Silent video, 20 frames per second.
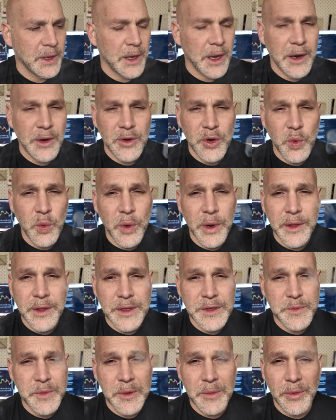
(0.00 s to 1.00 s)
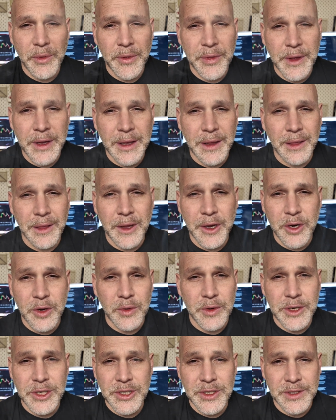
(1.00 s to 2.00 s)
I don't know where these people think
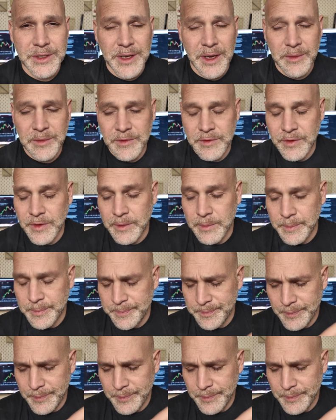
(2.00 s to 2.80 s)
licorice is coming from.